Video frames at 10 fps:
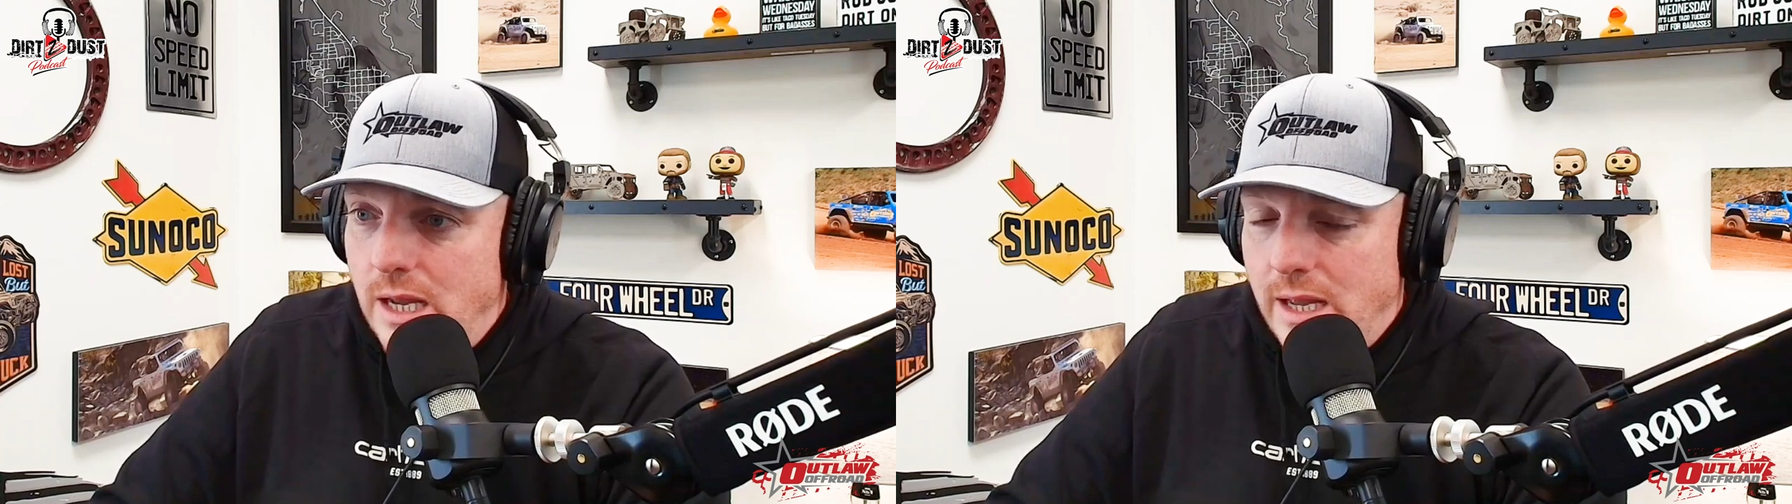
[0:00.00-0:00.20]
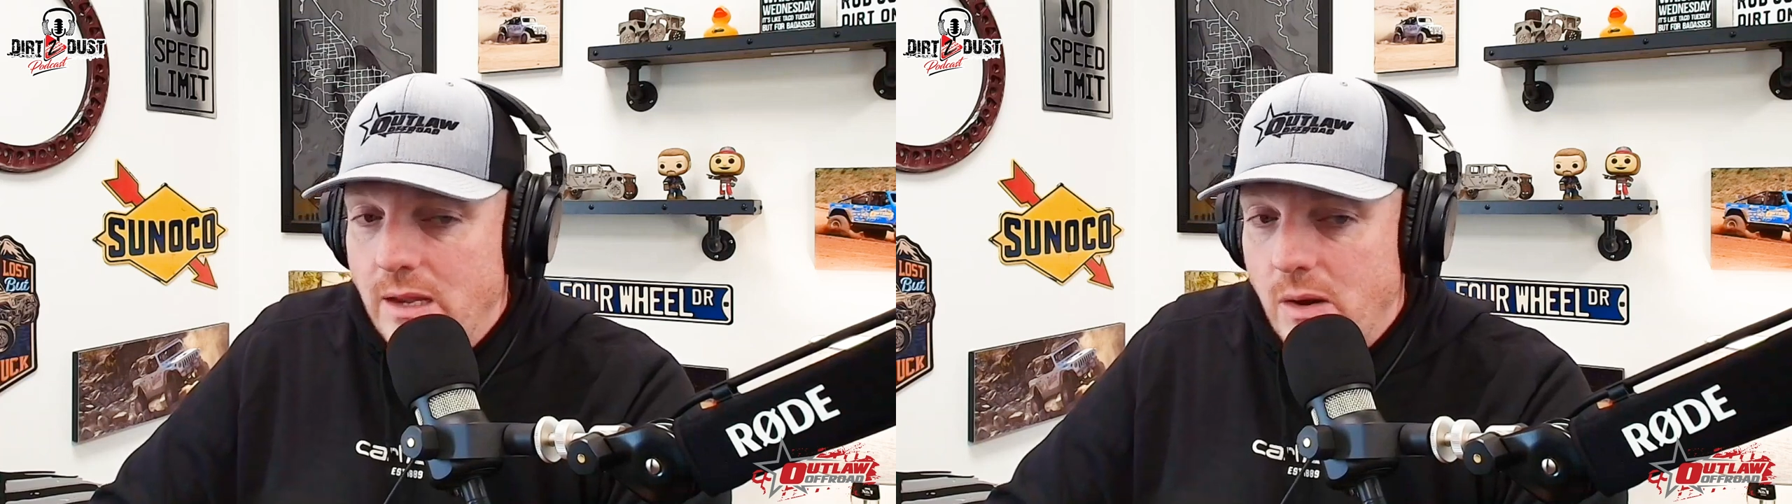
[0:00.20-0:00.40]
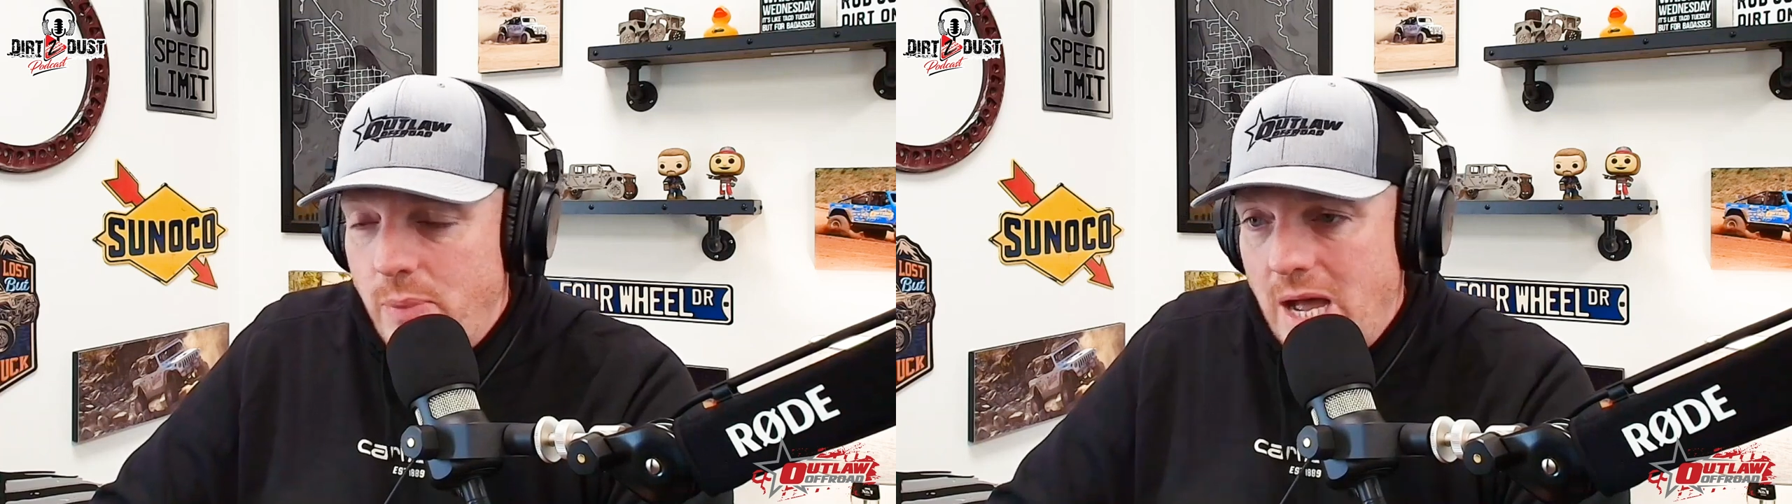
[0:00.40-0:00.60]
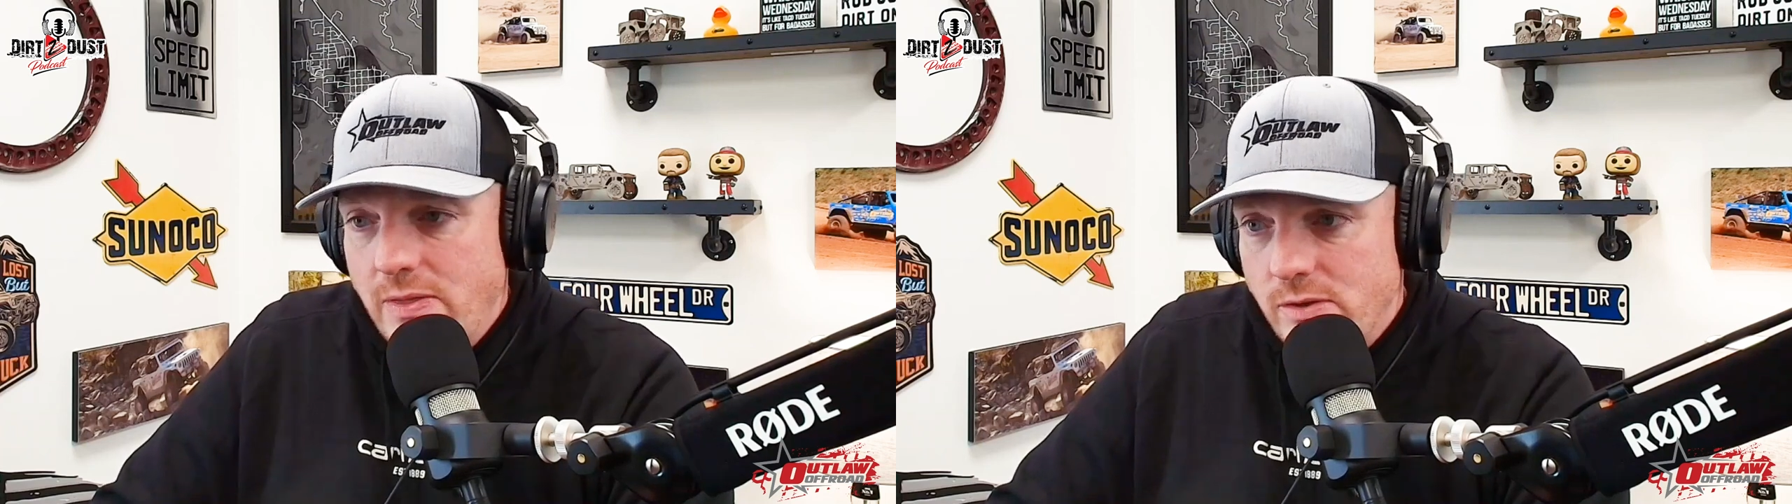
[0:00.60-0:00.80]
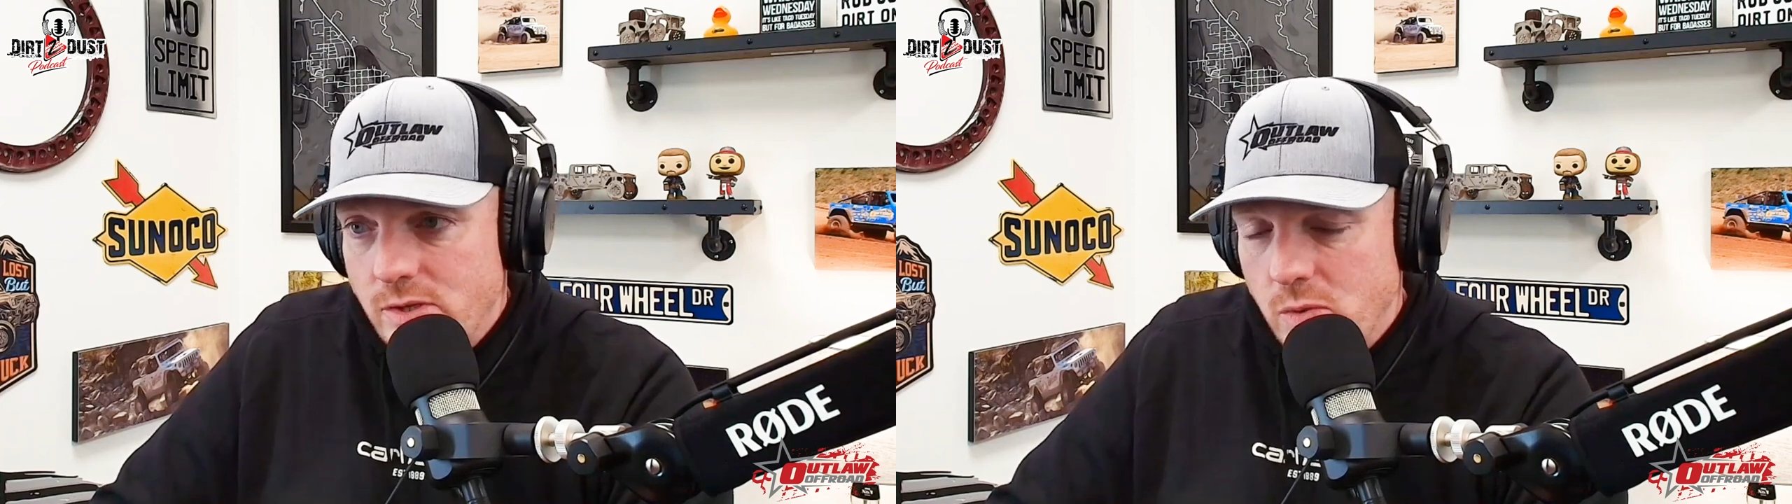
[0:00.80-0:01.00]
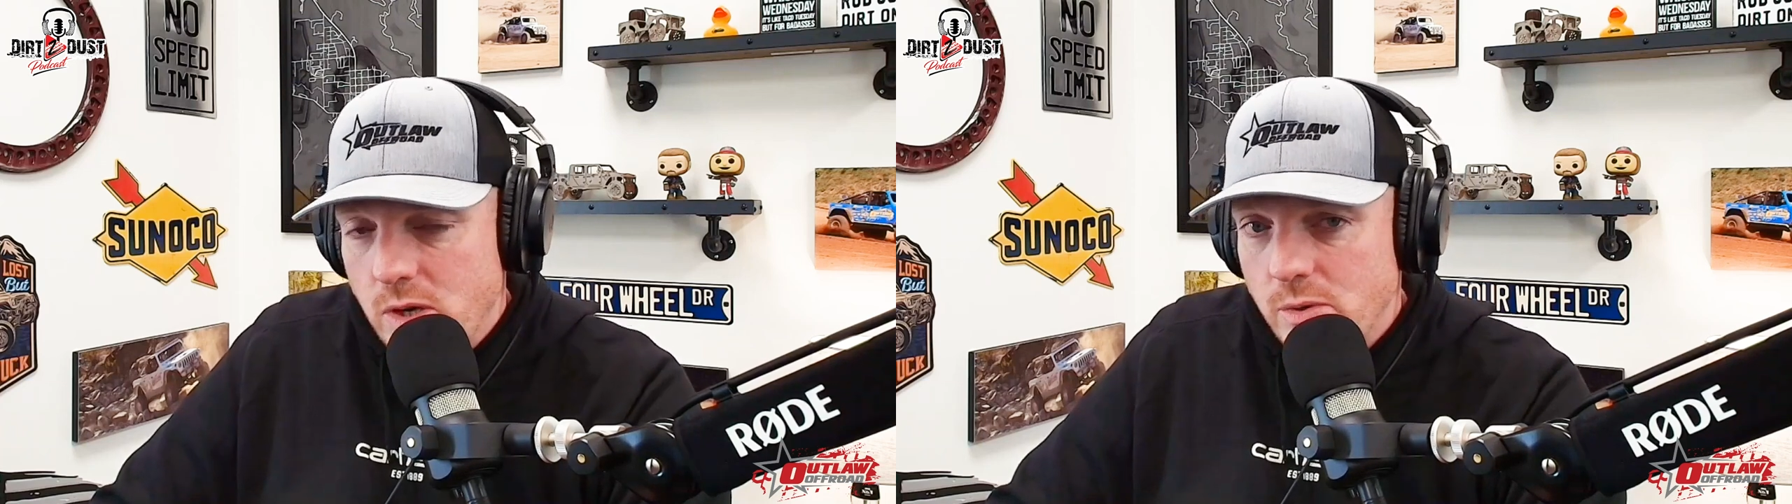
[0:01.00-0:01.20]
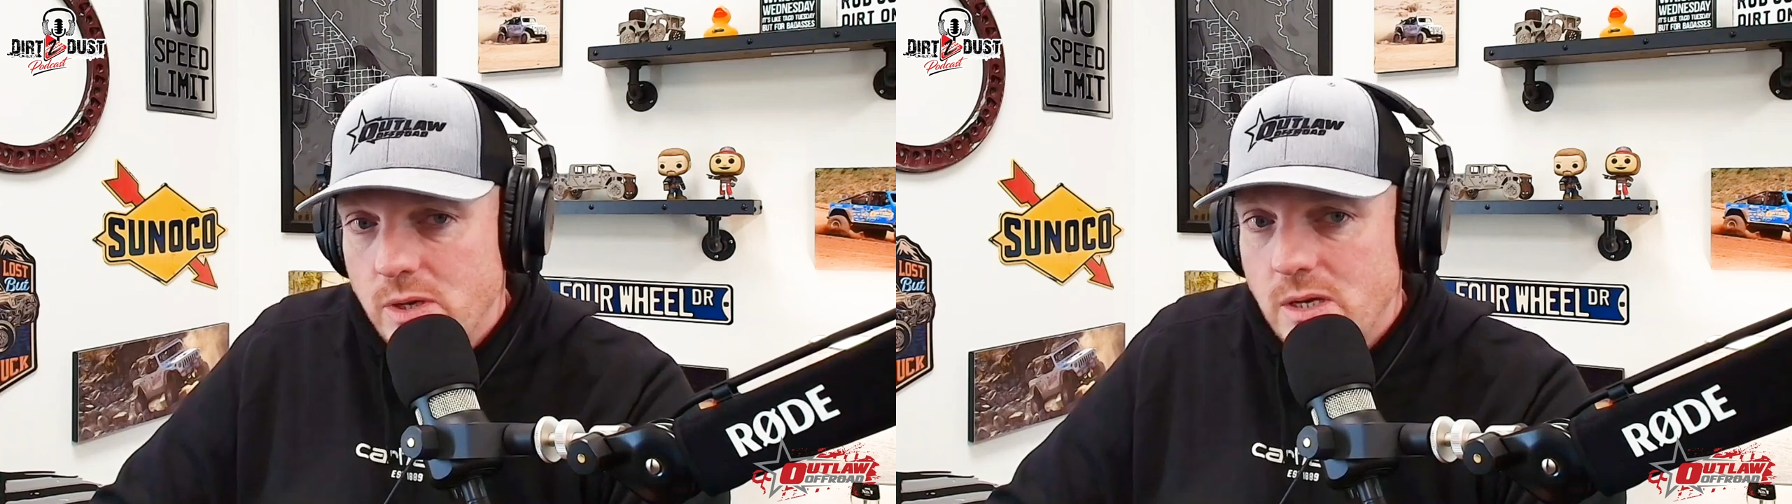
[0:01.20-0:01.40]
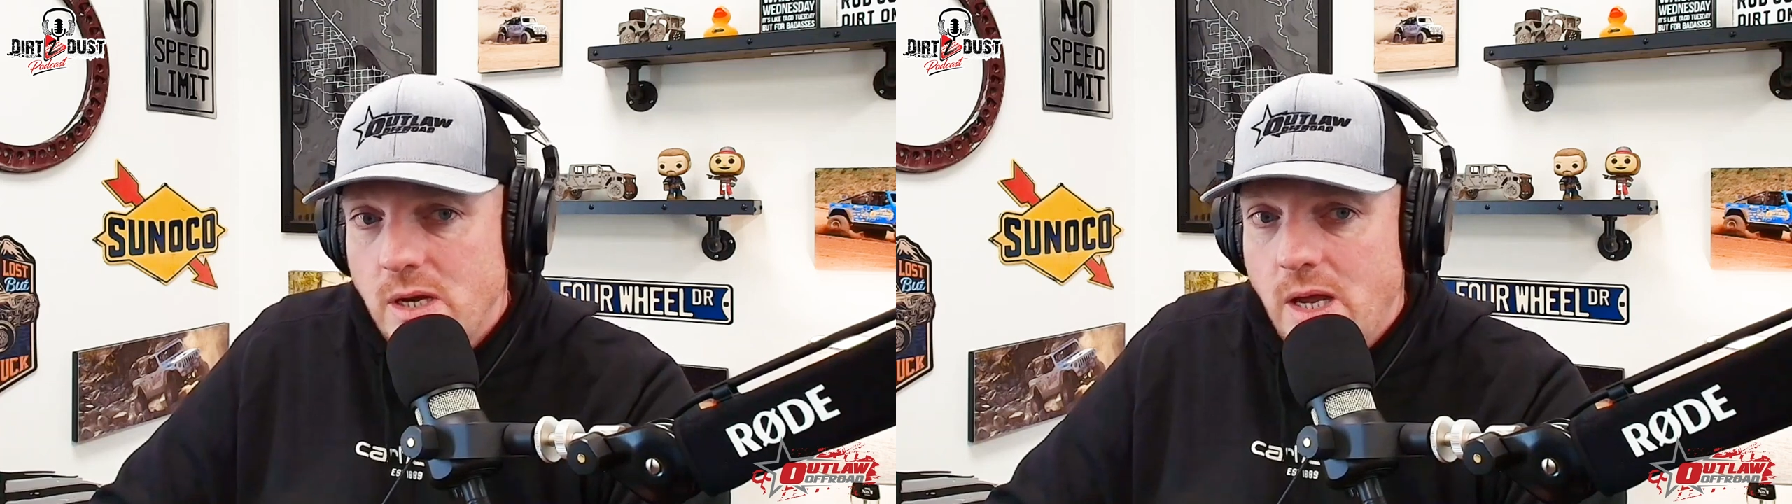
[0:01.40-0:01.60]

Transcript: And he ended up buying the 2.0,